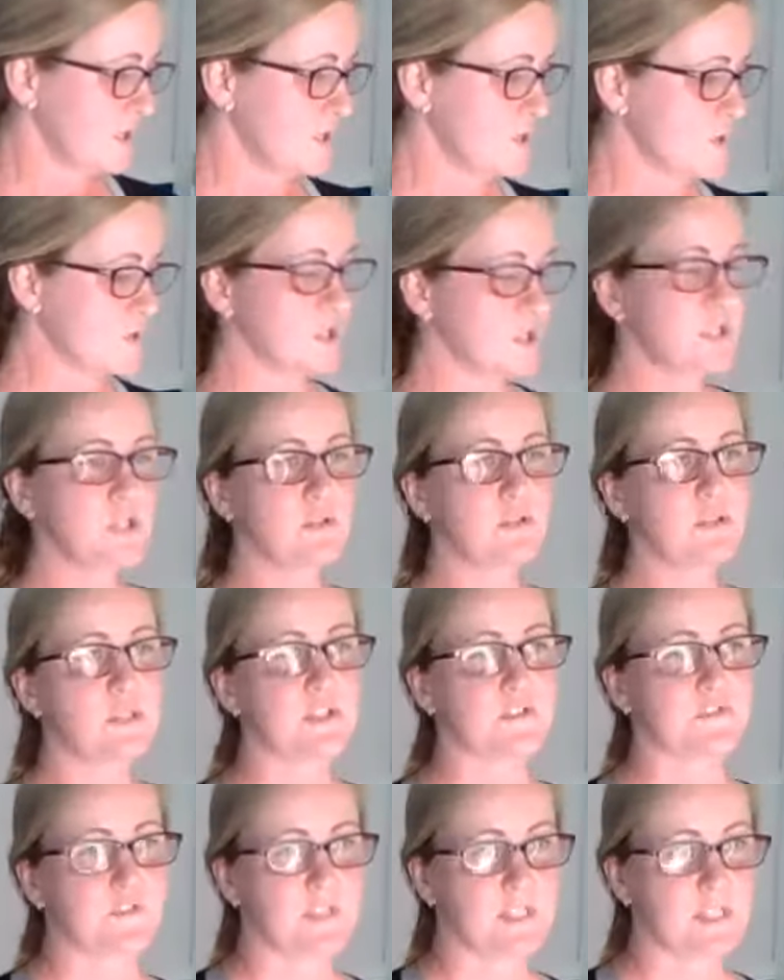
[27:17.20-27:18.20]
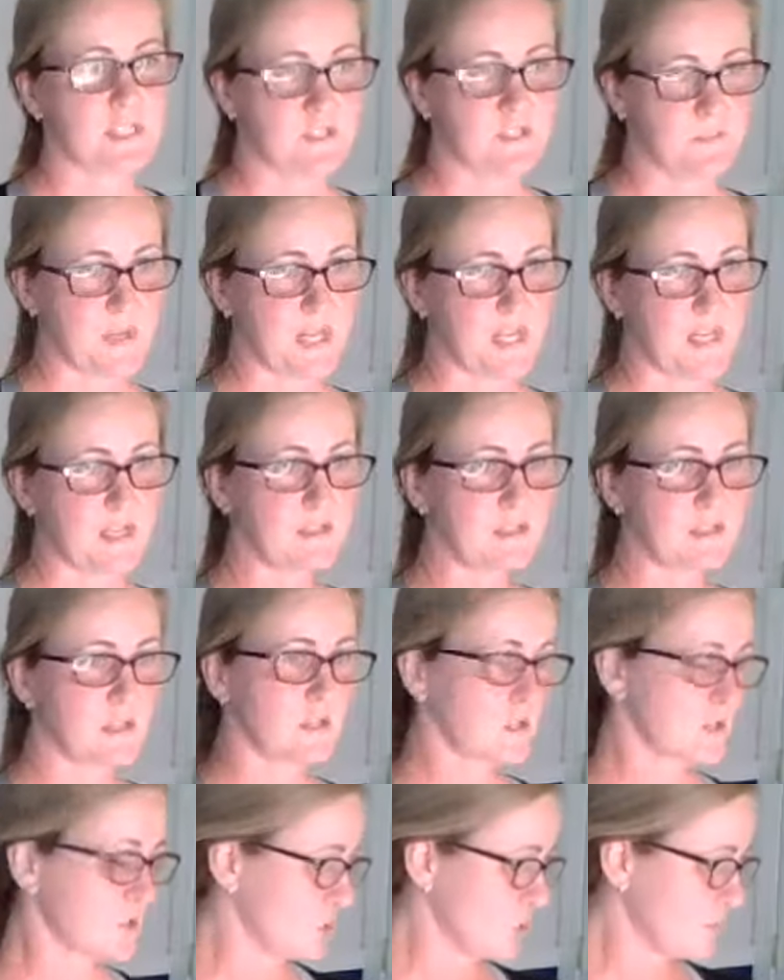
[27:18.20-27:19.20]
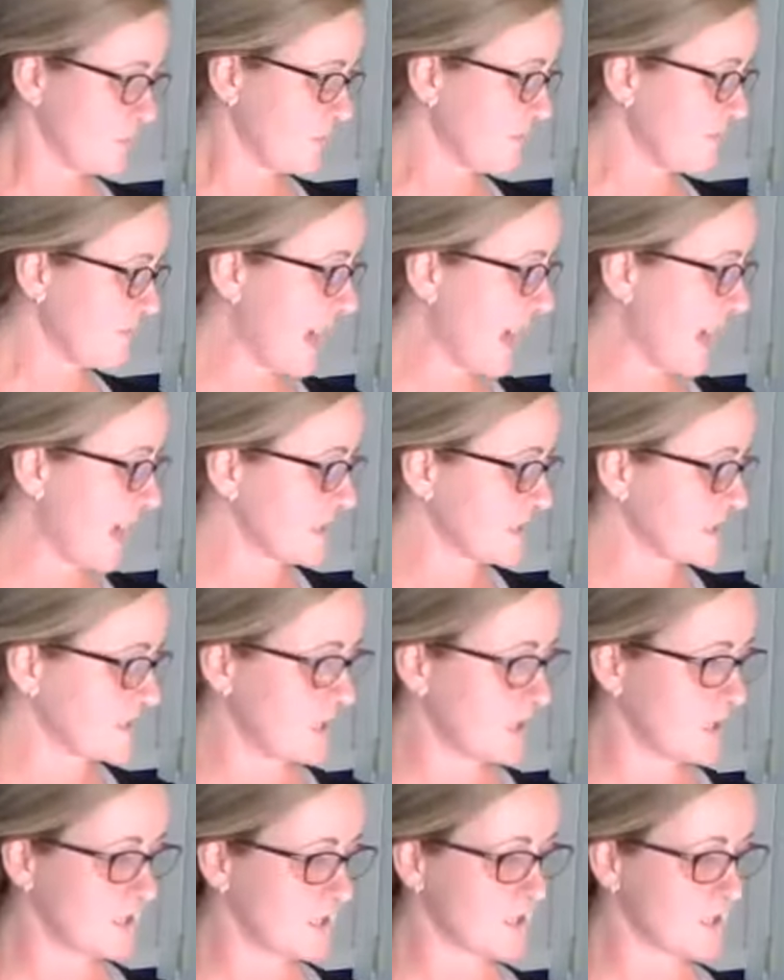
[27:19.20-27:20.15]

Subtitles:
You can do different speeds, super fast,